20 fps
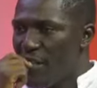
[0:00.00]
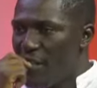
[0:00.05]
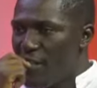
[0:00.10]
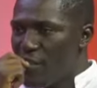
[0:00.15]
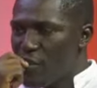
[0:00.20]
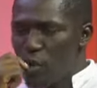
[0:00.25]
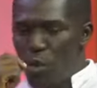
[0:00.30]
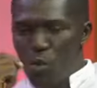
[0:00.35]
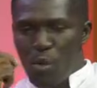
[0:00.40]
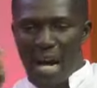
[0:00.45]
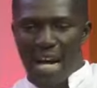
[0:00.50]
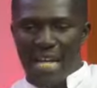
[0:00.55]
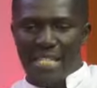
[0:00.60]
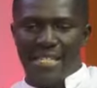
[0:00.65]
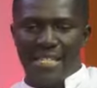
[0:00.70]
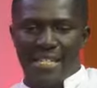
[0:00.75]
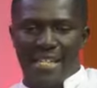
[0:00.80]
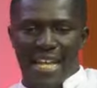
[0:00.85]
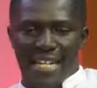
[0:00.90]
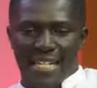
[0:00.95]
So why is
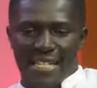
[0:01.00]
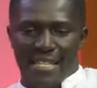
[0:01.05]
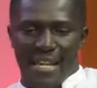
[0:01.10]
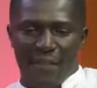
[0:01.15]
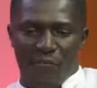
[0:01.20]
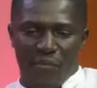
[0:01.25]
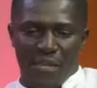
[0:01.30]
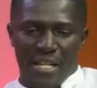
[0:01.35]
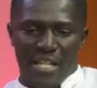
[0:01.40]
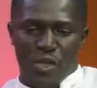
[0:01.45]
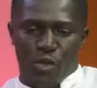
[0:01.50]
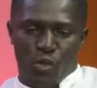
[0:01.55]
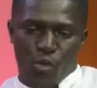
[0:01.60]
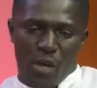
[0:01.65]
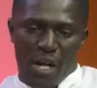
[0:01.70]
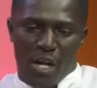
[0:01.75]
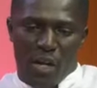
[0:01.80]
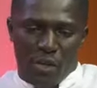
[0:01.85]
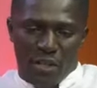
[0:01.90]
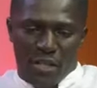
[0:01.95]
it that the finished
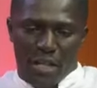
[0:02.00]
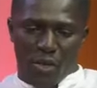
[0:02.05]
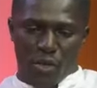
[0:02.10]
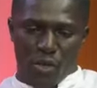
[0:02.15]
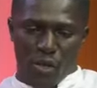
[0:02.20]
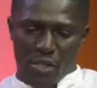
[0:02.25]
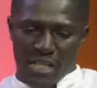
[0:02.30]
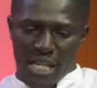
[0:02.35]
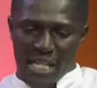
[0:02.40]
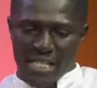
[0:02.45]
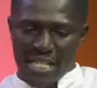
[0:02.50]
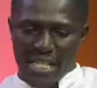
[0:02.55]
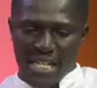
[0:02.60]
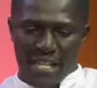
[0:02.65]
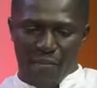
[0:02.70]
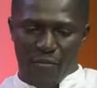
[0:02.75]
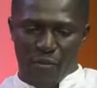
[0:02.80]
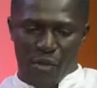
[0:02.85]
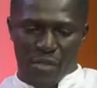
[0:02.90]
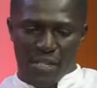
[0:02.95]
work on the cross doesn't
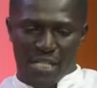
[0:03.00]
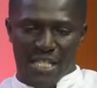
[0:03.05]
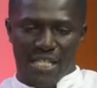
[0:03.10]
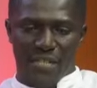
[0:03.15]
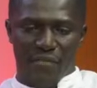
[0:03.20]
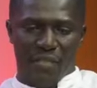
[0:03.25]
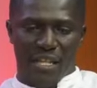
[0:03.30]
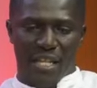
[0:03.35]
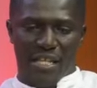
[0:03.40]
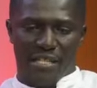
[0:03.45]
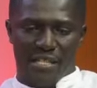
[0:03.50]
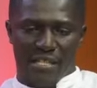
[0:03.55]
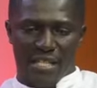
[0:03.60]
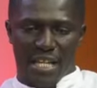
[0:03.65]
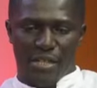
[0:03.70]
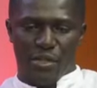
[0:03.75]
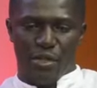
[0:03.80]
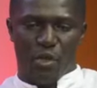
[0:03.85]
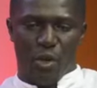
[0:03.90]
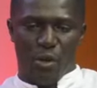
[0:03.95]
give you a certificate
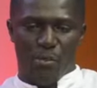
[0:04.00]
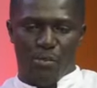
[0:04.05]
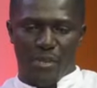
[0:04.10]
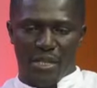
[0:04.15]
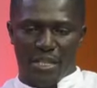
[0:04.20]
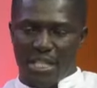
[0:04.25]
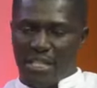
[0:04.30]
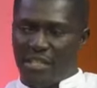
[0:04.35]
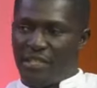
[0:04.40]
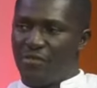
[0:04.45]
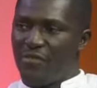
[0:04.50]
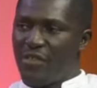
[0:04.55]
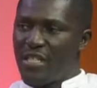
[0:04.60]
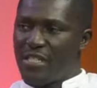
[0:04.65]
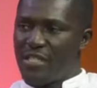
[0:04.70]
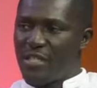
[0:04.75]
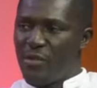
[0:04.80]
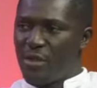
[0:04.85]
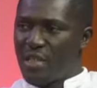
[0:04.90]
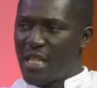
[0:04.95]
that you completed
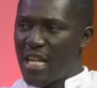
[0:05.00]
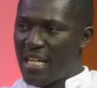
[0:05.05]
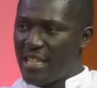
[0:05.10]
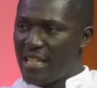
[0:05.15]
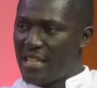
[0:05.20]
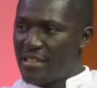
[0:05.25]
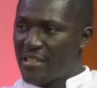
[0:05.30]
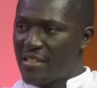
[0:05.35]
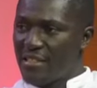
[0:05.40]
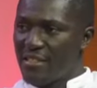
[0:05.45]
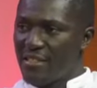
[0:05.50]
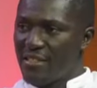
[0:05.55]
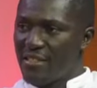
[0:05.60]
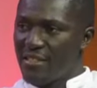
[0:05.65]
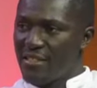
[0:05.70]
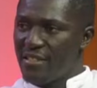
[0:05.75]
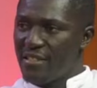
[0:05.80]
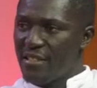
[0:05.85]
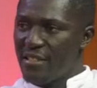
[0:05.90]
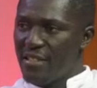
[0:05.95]
university with honors,
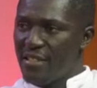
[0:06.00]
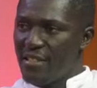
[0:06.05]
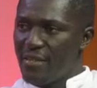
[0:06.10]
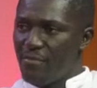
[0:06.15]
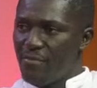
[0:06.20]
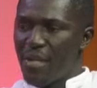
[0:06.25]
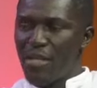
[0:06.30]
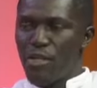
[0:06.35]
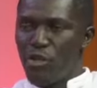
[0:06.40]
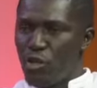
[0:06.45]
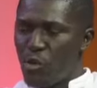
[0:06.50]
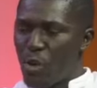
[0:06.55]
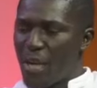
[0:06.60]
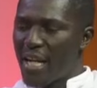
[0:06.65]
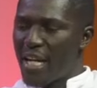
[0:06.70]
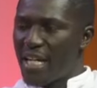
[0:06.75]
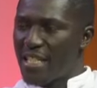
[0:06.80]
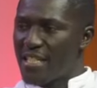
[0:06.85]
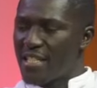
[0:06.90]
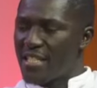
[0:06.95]
but you
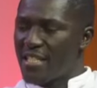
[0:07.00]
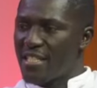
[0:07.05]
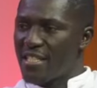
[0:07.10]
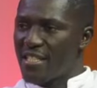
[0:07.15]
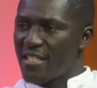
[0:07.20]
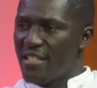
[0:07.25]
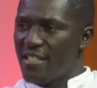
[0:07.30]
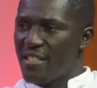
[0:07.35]
work at it?